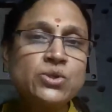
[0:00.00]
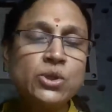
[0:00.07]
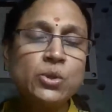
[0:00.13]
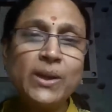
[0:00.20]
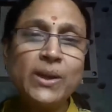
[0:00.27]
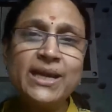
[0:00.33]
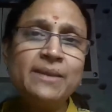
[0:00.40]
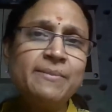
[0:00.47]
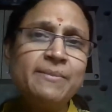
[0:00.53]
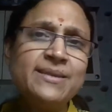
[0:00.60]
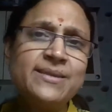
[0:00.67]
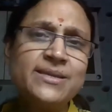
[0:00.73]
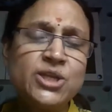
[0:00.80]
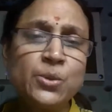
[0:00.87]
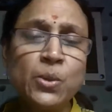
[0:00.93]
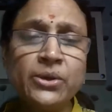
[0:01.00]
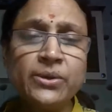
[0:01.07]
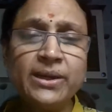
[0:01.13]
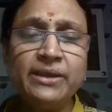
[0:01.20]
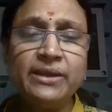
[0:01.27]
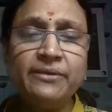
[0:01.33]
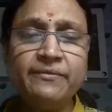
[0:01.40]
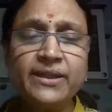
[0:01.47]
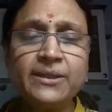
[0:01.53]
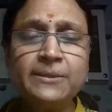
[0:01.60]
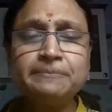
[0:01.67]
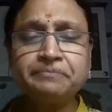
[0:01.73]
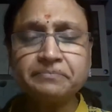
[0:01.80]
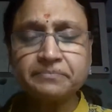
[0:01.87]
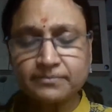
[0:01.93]
So the only message I want to leave is
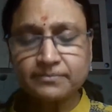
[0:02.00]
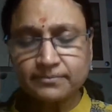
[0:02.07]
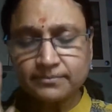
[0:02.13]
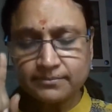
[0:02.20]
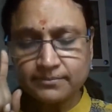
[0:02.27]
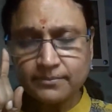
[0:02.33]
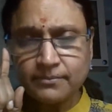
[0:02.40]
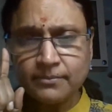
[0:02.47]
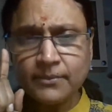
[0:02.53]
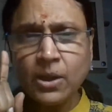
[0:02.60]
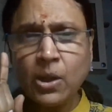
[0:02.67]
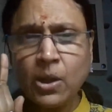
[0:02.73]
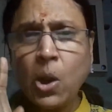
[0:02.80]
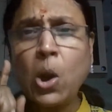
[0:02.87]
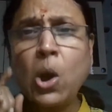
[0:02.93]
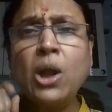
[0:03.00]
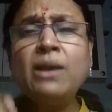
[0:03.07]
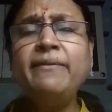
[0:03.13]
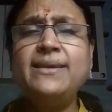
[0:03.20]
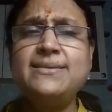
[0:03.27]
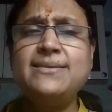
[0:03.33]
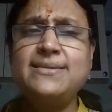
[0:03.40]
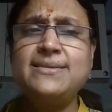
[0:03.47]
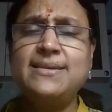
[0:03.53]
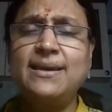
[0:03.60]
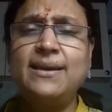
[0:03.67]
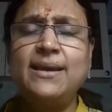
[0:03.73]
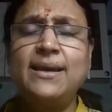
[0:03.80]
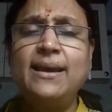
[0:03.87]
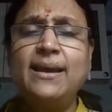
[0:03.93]
always
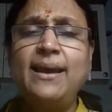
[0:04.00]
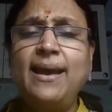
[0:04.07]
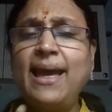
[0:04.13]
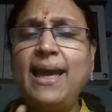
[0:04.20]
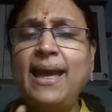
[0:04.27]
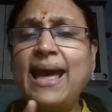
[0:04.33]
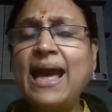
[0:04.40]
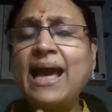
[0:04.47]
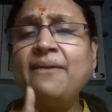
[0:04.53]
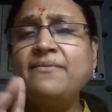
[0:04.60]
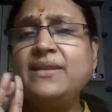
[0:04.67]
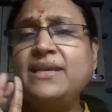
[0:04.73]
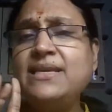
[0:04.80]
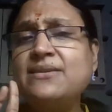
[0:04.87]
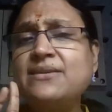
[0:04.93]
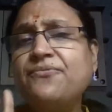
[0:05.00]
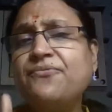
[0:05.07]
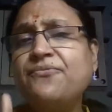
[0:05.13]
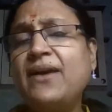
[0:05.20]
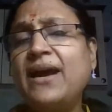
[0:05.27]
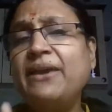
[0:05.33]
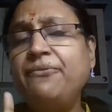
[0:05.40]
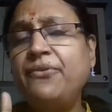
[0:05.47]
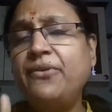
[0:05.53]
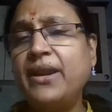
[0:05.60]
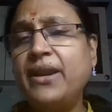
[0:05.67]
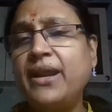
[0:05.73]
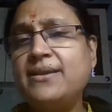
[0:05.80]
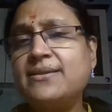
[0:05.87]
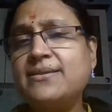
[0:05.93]
have these
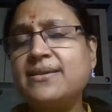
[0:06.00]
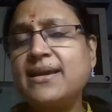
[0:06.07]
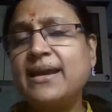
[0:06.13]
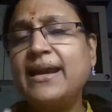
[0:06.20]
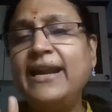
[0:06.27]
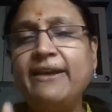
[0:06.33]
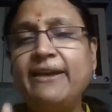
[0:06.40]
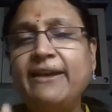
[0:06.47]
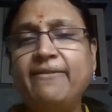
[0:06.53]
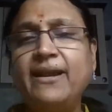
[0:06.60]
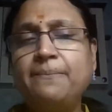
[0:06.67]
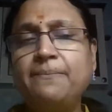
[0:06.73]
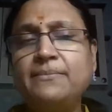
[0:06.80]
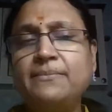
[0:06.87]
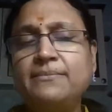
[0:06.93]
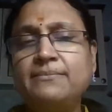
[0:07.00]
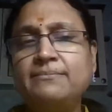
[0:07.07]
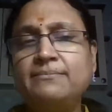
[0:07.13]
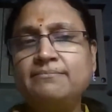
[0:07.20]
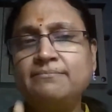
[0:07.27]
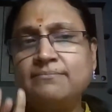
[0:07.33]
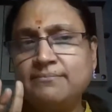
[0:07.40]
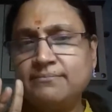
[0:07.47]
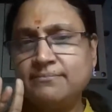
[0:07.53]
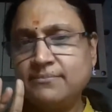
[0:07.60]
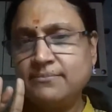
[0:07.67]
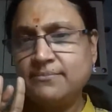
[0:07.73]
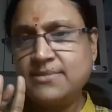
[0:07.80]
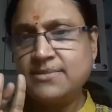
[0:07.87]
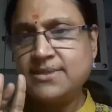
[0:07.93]
5 traits developed.
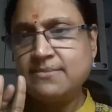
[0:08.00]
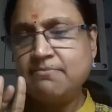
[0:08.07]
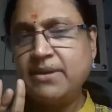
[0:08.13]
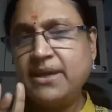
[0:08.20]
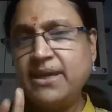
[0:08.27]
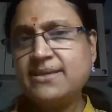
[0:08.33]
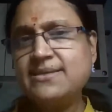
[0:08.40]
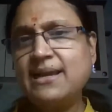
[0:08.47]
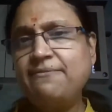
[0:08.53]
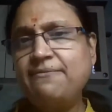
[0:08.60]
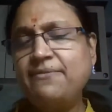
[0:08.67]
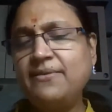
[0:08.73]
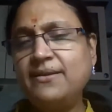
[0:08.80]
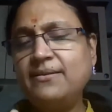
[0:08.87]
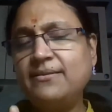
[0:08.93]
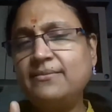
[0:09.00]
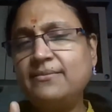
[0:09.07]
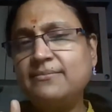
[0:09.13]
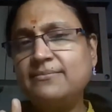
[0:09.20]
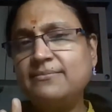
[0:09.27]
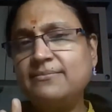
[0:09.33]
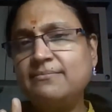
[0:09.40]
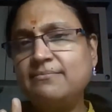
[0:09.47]
Be a self-learner.